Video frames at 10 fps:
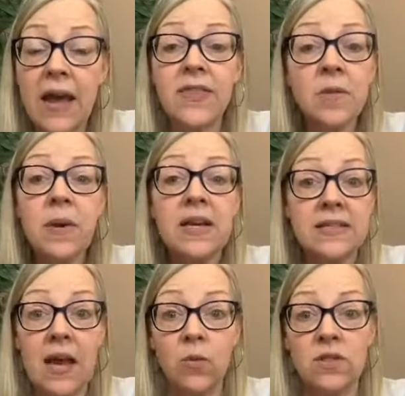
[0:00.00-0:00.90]
I think
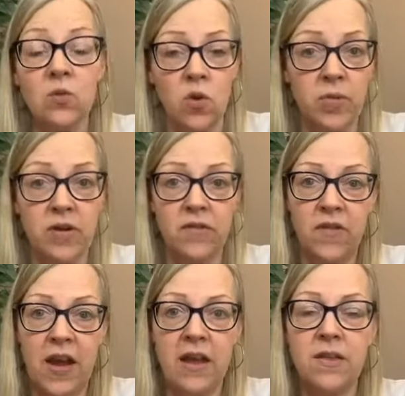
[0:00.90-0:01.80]
because I was a woman of
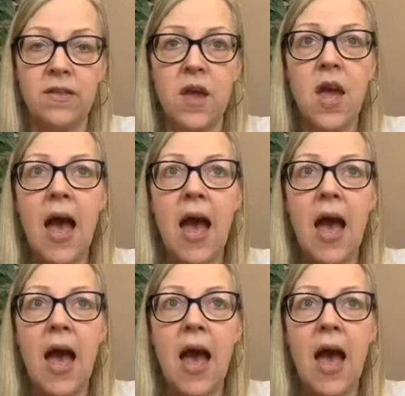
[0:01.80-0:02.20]
faith,